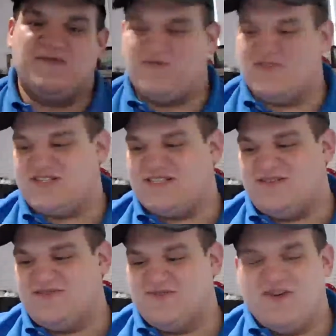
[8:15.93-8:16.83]
him at first because
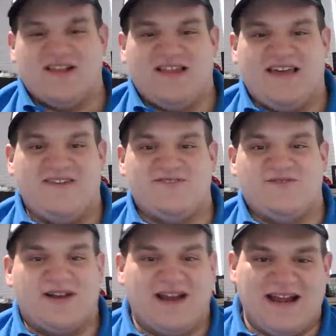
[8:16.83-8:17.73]
he was wearing like he was
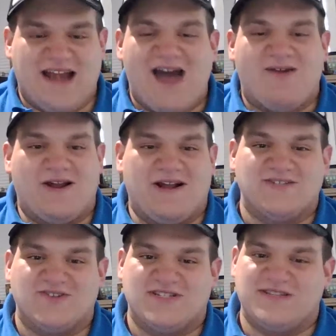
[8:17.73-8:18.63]
the one guy not wearing
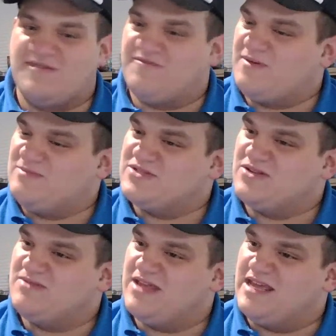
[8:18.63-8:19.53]
Israel stuff.
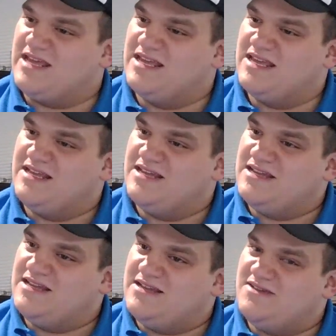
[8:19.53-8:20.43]
So I'm like,
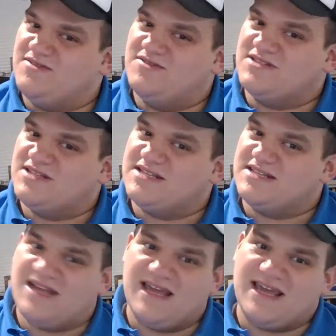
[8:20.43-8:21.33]
who is
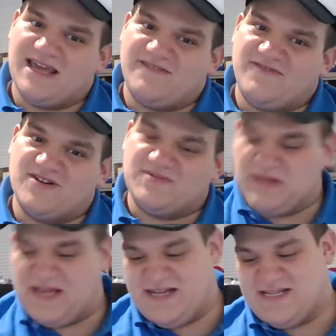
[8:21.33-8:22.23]
it? Like at first,
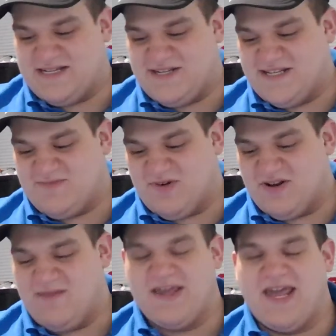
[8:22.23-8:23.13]
but then he said Jason
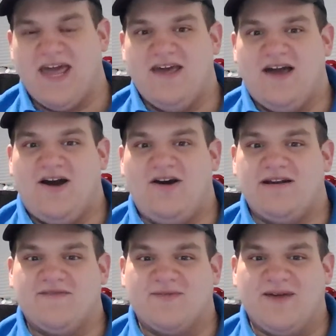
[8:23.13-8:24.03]
Markey. I'm like,
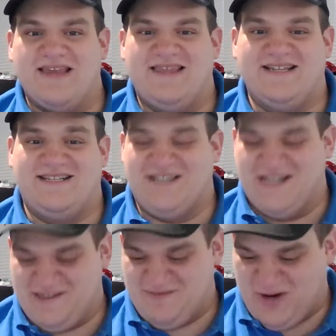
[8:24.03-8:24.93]
oh, never mind, it's
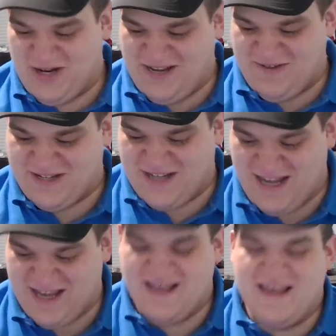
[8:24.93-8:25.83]
Jason Markey. Which
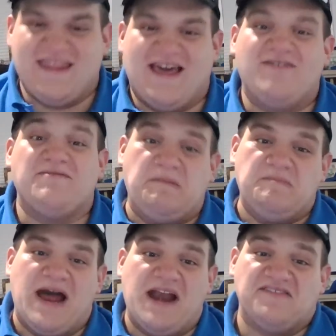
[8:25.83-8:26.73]
like that would have
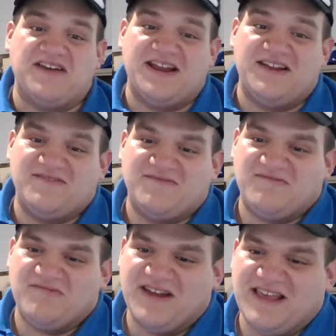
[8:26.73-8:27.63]
been bad if I didn't
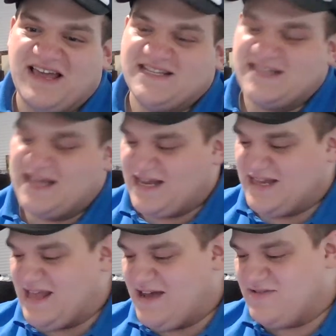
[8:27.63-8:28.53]
realize that
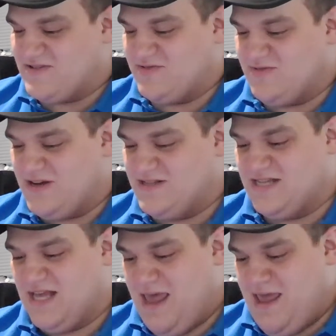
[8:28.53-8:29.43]
that was who it
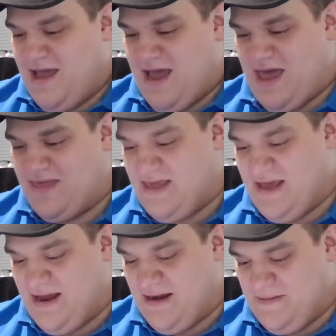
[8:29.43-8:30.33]
was. And
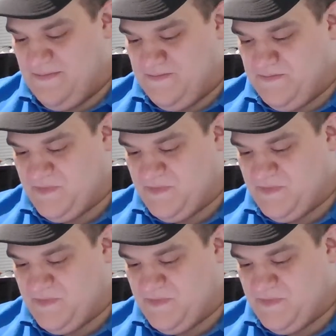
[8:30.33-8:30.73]
then